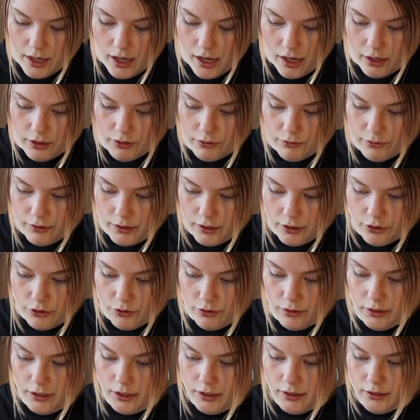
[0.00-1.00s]
I don't think you
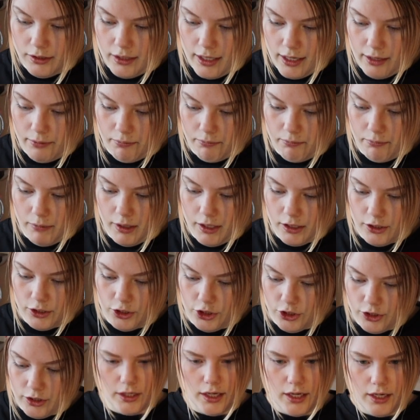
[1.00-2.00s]
need that
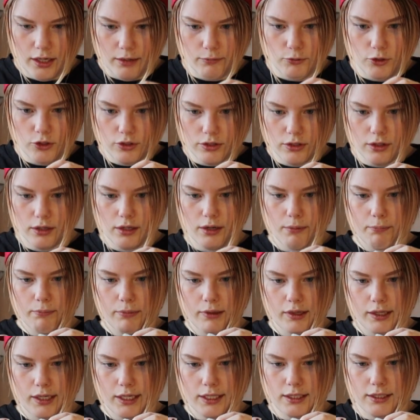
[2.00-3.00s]
much, and I'm just gonna
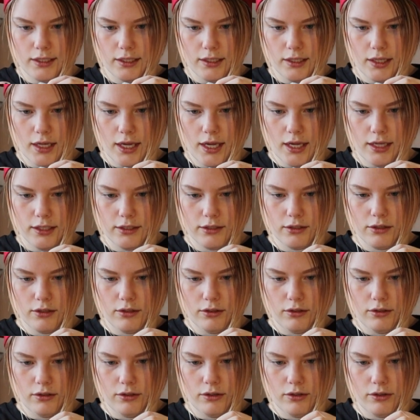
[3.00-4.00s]
place it as
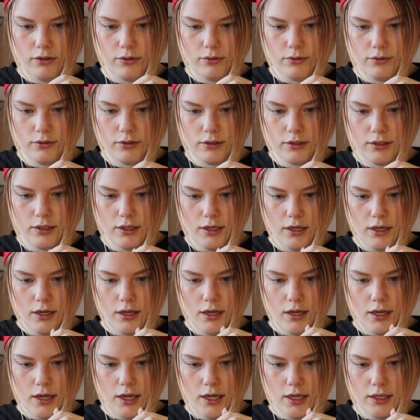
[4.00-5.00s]
close
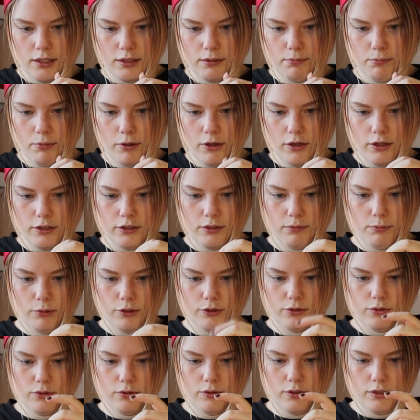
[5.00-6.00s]
as
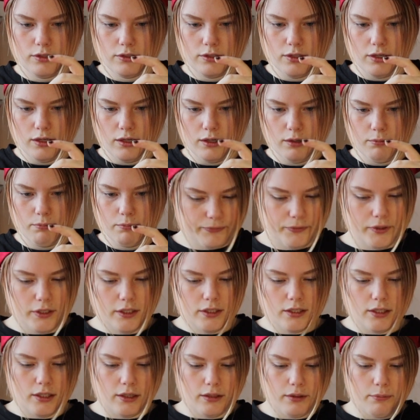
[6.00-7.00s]
possible to the top.
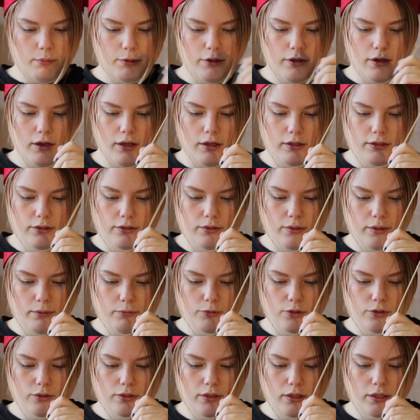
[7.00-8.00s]
It's a little bit hot, so I'm
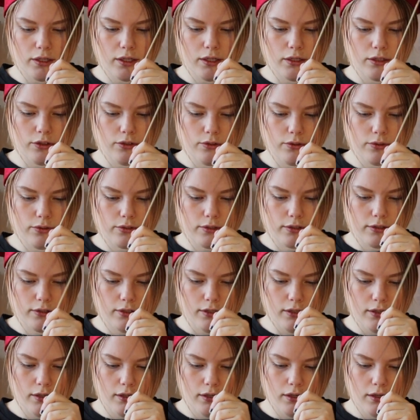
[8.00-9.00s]
just gonna
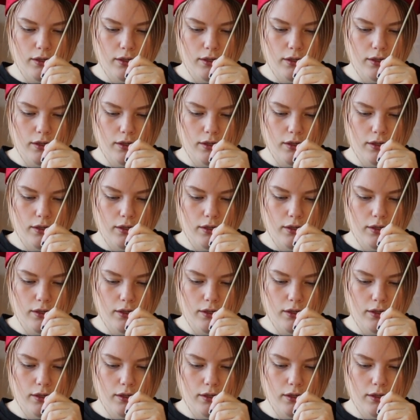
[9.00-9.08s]
use